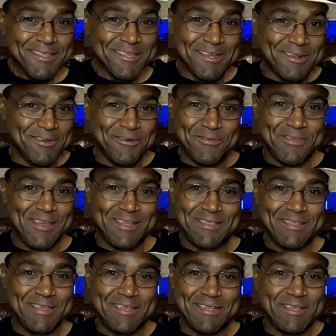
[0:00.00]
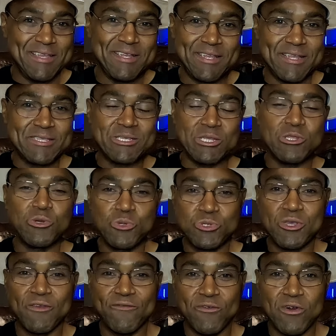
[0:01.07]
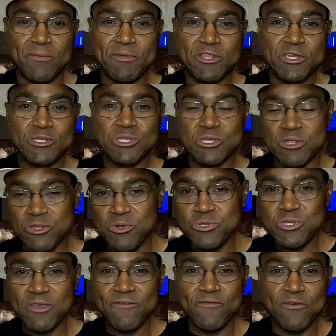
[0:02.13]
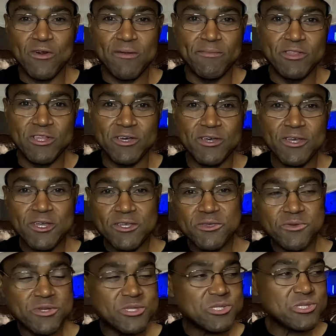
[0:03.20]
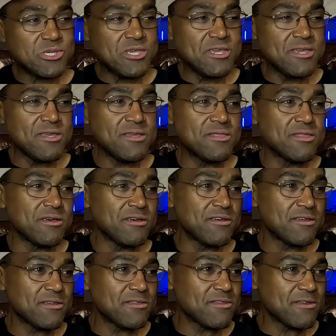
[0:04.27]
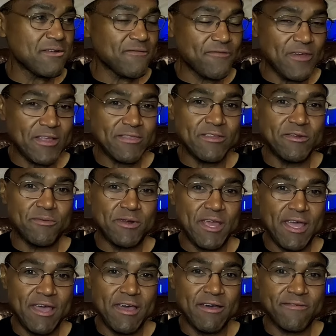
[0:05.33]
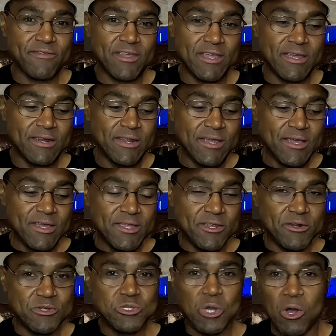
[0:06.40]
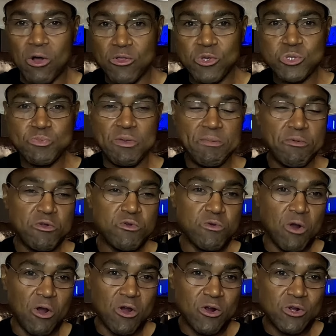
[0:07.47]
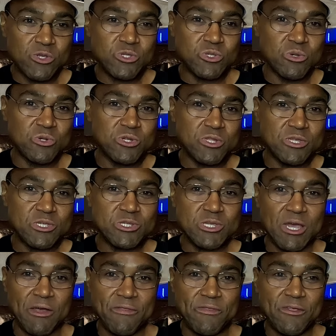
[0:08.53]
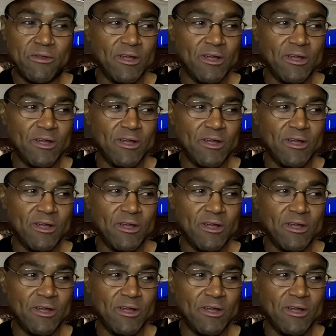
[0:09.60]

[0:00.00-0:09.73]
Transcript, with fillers: you know that it's a losing formula. It's a losing formula. You can see the effect that it would have. And, you know, to all those people who are socialists out